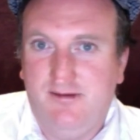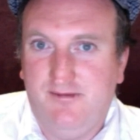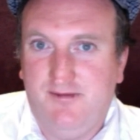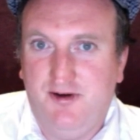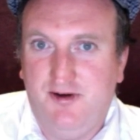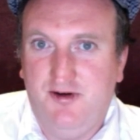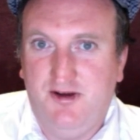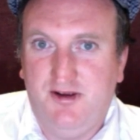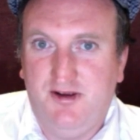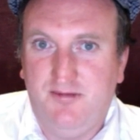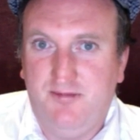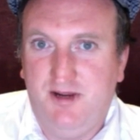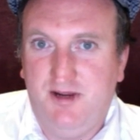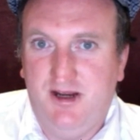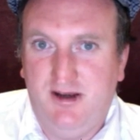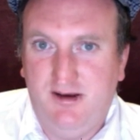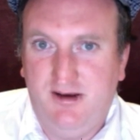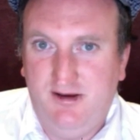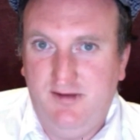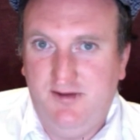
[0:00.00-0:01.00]
very
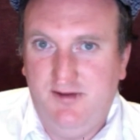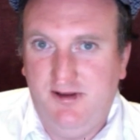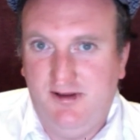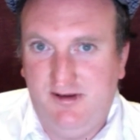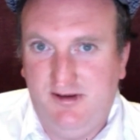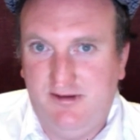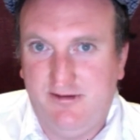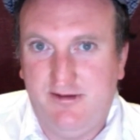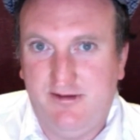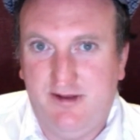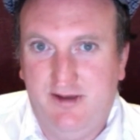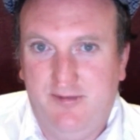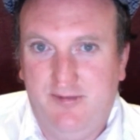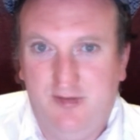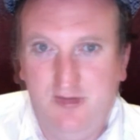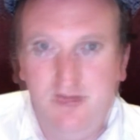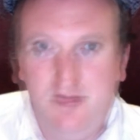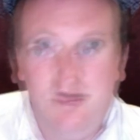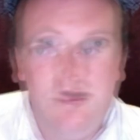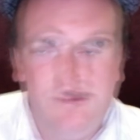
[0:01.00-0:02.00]
competitive at this
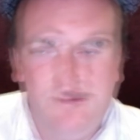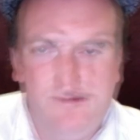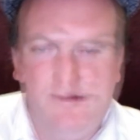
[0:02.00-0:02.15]
level.